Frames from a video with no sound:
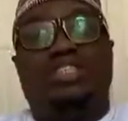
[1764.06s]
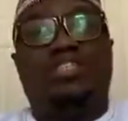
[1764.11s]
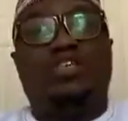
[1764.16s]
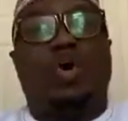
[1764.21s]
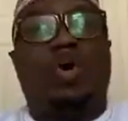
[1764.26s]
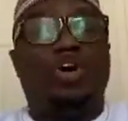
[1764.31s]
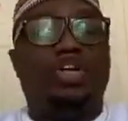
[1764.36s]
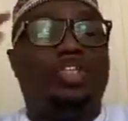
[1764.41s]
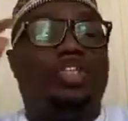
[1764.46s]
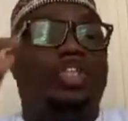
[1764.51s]

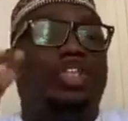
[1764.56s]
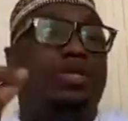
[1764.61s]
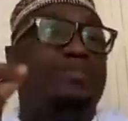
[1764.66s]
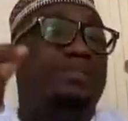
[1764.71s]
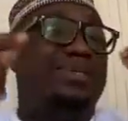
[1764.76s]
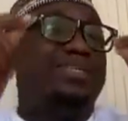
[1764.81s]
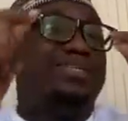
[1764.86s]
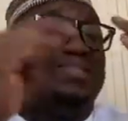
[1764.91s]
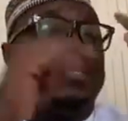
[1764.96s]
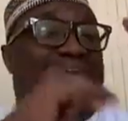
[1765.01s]
or it shouldn't
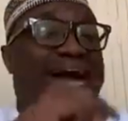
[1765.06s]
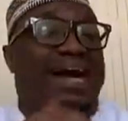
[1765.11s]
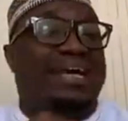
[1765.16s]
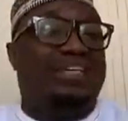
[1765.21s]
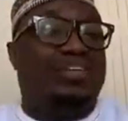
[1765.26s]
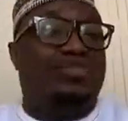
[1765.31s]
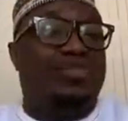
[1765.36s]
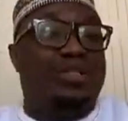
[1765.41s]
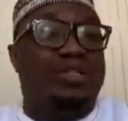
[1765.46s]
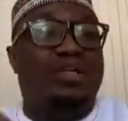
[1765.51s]
be tied
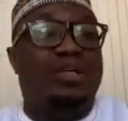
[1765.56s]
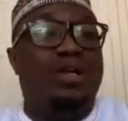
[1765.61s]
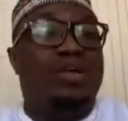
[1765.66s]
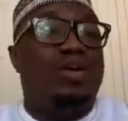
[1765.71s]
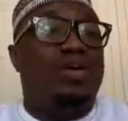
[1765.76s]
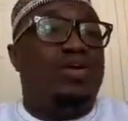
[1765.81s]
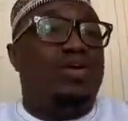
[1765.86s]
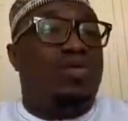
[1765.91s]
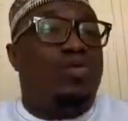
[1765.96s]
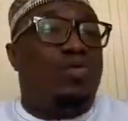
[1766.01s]
with
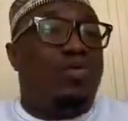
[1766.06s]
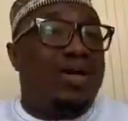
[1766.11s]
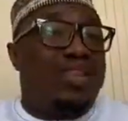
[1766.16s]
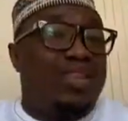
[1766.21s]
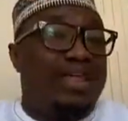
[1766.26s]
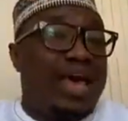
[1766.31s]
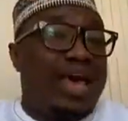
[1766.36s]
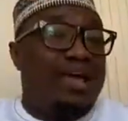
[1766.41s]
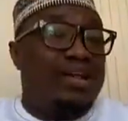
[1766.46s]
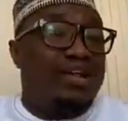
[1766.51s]

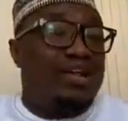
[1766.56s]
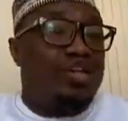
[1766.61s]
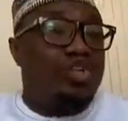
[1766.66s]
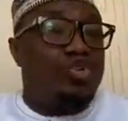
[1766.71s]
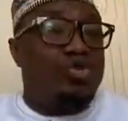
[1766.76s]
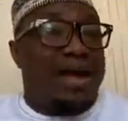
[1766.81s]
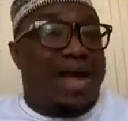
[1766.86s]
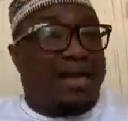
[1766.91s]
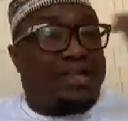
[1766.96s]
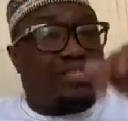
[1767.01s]
whether you
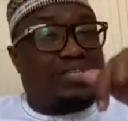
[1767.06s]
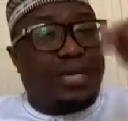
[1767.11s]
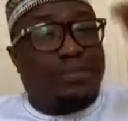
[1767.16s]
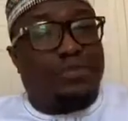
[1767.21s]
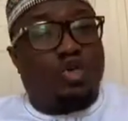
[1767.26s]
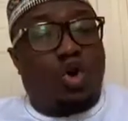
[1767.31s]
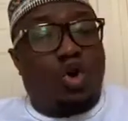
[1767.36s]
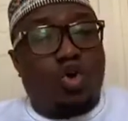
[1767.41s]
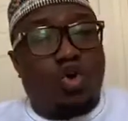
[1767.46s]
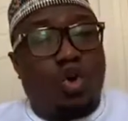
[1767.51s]
accept
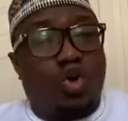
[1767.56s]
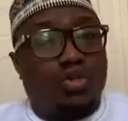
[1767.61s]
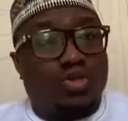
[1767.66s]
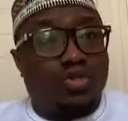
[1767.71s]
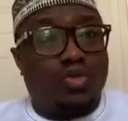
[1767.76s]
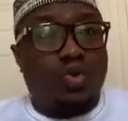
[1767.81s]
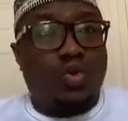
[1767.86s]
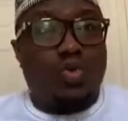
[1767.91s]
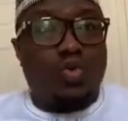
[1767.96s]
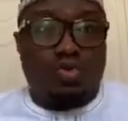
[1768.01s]
or not.
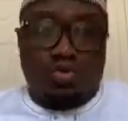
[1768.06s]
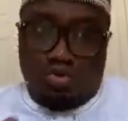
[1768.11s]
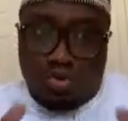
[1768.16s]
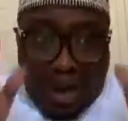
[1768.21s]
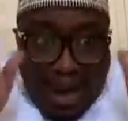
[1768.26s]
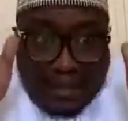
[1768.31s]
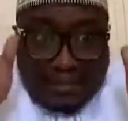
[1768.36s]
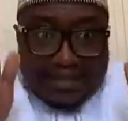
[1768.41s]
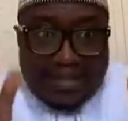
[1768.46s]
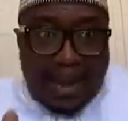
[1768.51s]
No, you
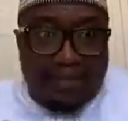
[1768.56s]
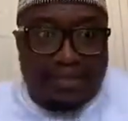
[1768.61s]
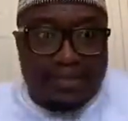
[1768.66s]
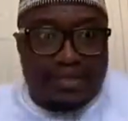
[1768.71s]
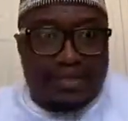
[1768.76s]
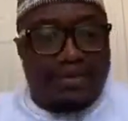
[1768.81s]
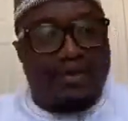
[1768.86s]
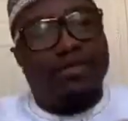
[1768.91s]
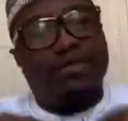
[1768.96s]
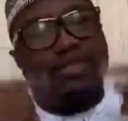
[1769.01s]
accept,
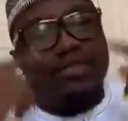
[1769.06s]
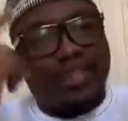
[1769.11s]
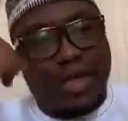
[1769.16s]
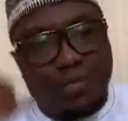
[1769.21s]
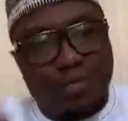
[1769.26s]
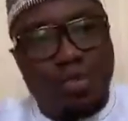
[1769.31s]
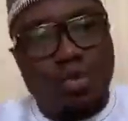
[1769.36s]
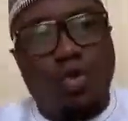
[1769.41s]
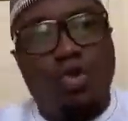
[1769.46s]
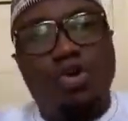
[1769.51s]
then
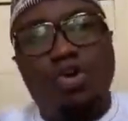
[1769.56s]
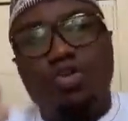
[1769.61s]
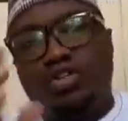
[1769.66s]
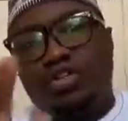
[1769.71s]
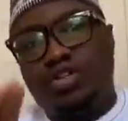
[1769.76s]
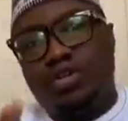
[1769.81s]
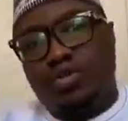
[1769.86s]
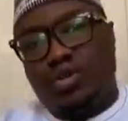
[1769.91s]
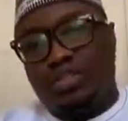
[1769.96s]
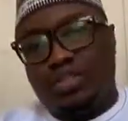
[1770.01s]
we go into the
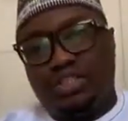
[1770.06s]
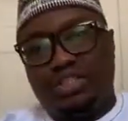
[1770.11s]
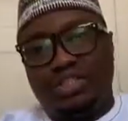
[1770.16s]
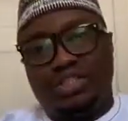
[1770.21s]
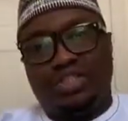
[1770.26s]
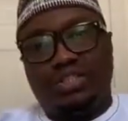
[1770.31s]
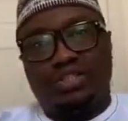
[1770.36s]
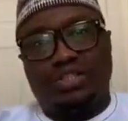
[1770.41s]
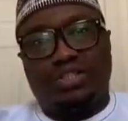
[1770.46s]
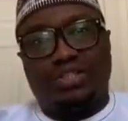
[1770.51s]

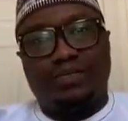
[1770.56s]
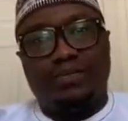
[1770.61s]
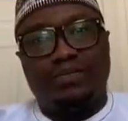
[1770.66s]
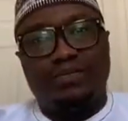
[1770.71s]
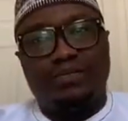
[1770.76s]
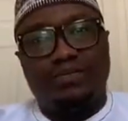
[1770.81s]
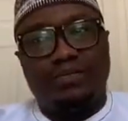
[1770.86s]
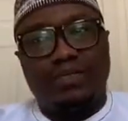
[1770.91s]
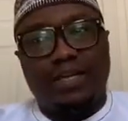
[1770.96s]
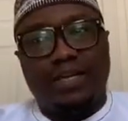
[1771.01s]
conditions.
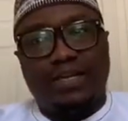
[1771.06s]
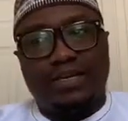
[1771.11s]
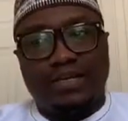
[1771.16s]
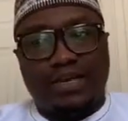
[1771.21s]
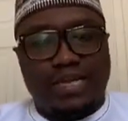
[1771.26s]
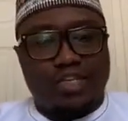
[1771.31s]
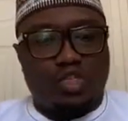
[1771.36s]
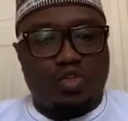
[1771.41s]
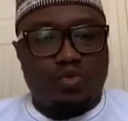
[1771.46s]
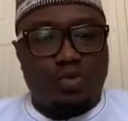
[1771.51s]

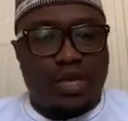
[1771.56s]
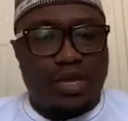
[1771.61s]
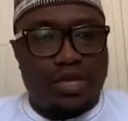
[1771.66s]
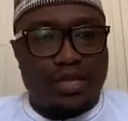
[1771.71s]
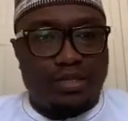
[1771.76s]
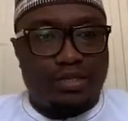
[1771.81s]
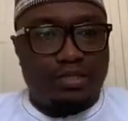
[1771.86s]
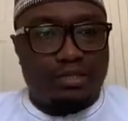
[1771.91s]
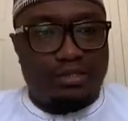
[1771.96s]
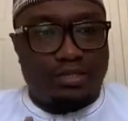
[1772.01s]
That's where
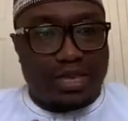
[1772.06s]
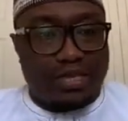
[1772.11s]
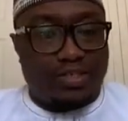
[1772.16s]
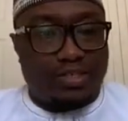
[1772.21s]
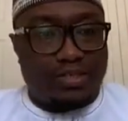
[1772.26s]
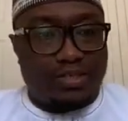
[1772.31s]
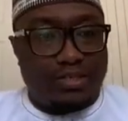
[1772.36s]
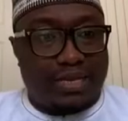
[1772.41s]
that's